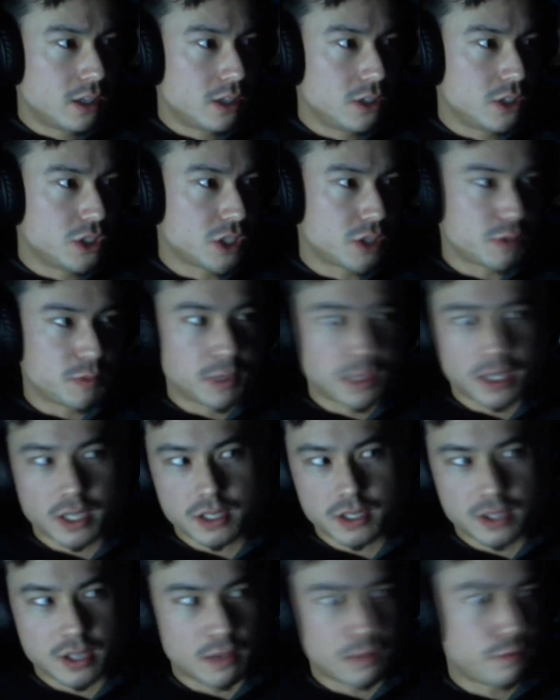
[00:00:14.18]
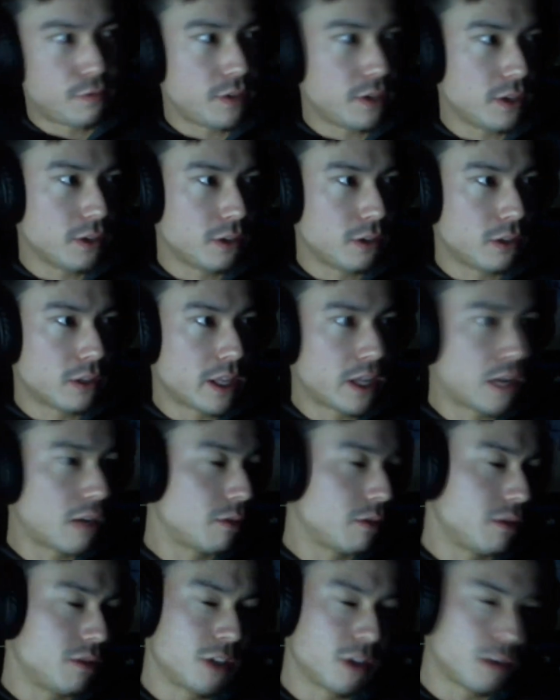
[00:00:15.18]
just because they feel, and I
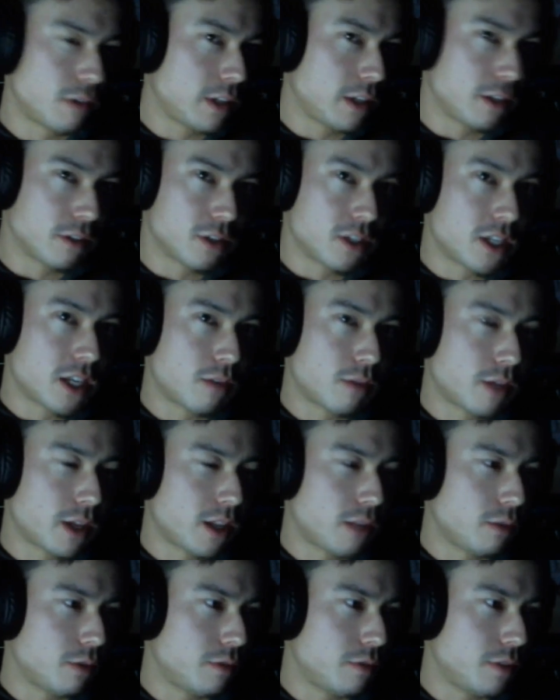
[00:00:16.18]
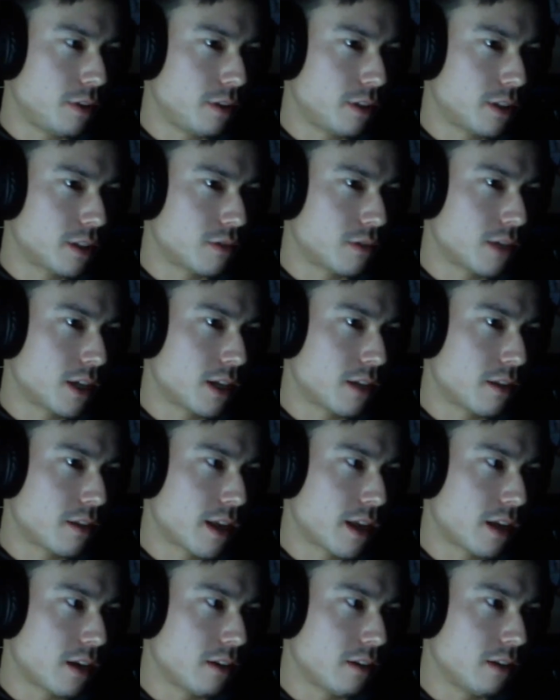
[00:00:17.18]
would totally understand why they would feel this way,
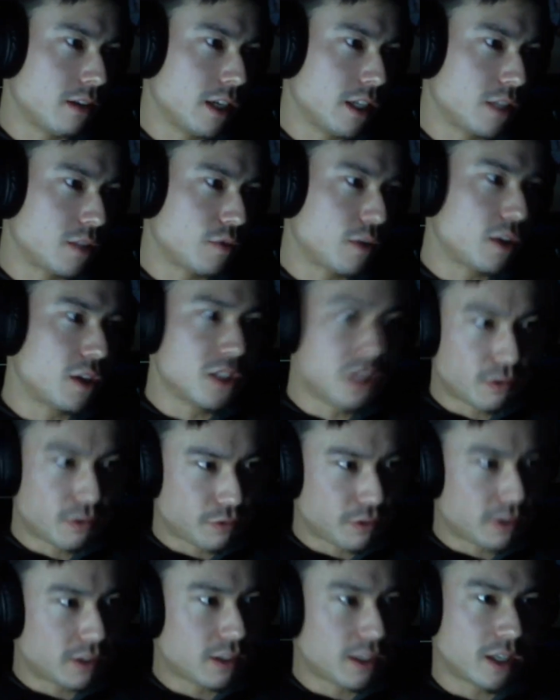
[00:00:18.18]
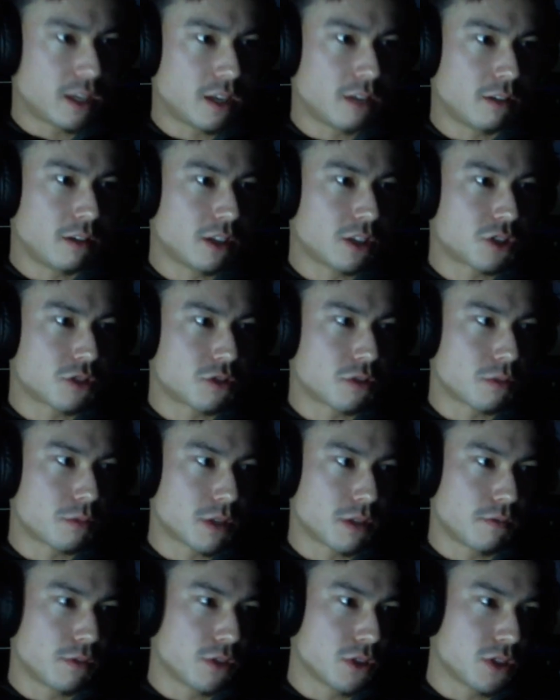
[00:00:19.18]
that it is very different, like hearing a stripped
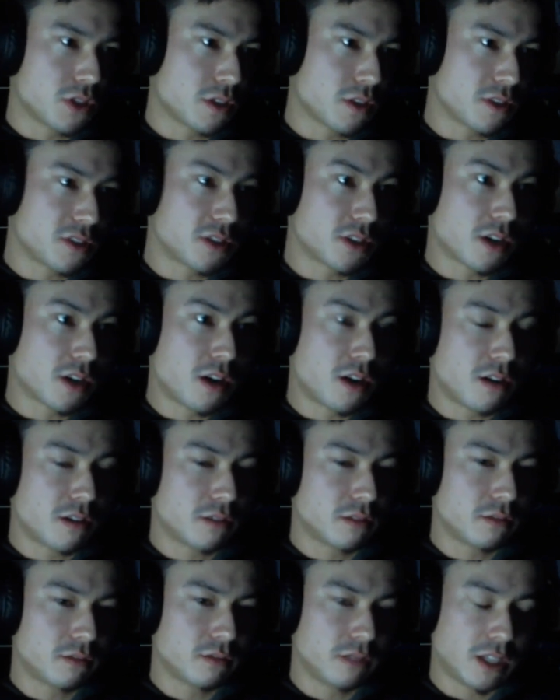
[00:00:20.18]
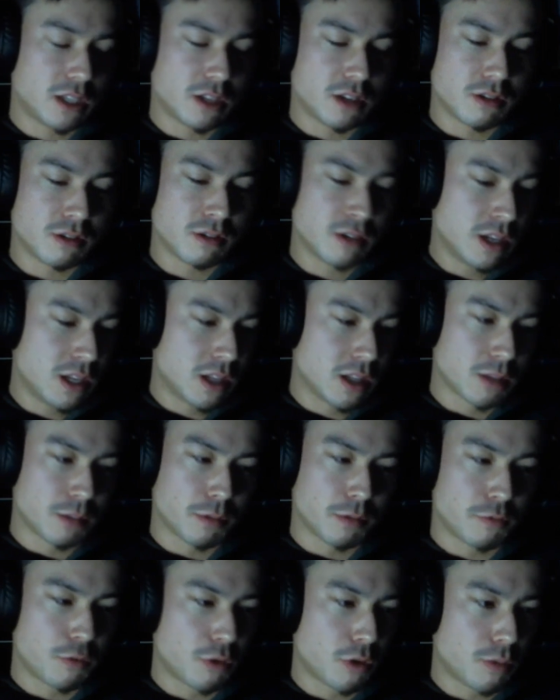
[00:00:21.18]
down version of the song. You know, the
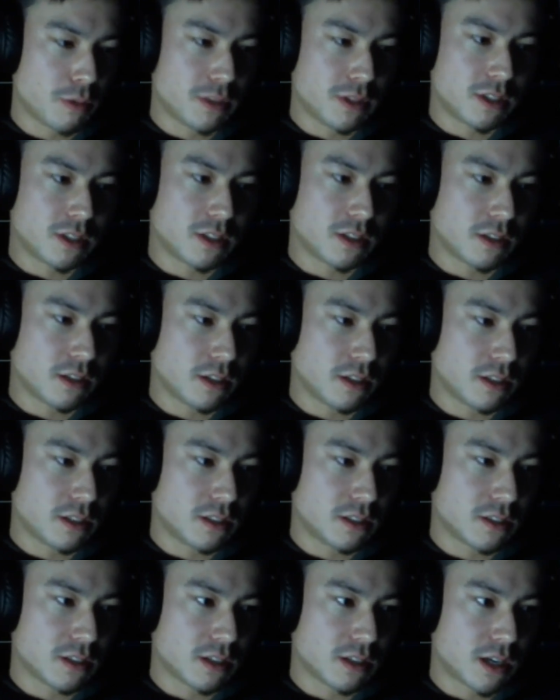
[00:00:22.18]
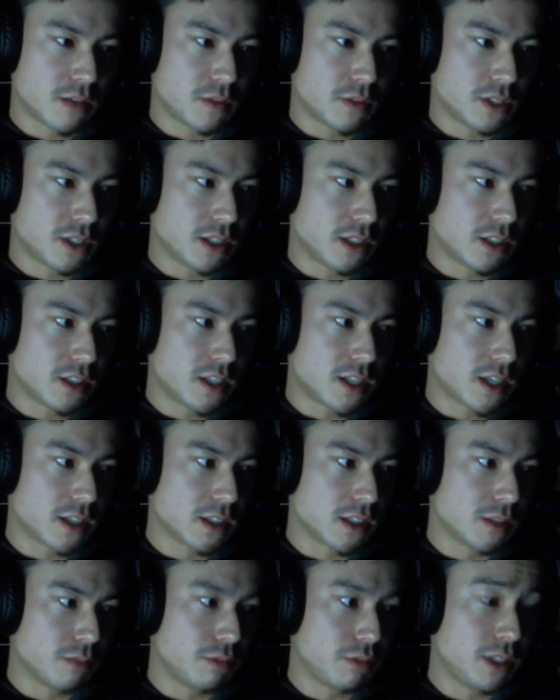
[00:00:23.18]
performance is obviously going to take
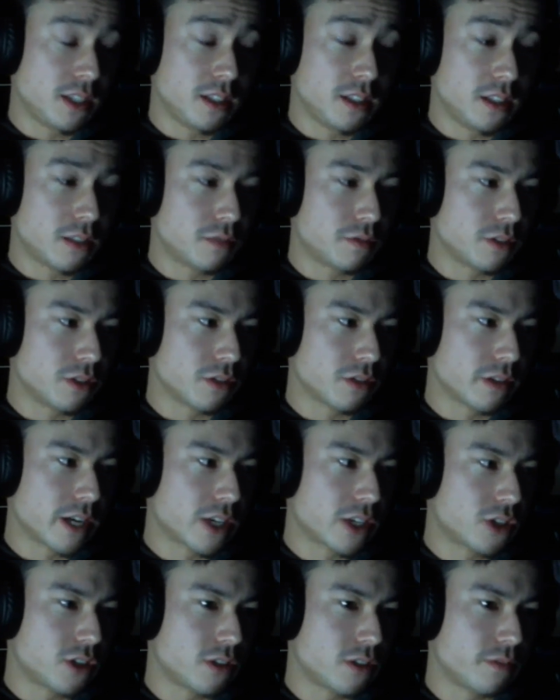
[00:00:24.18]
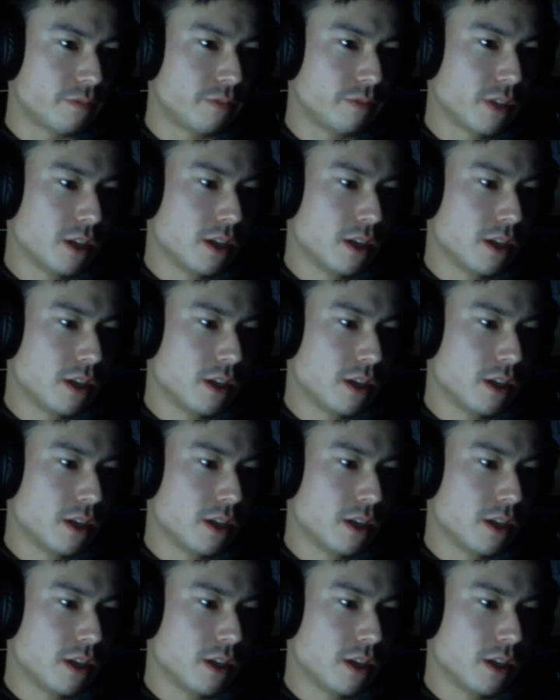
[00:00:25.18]
a completely different direction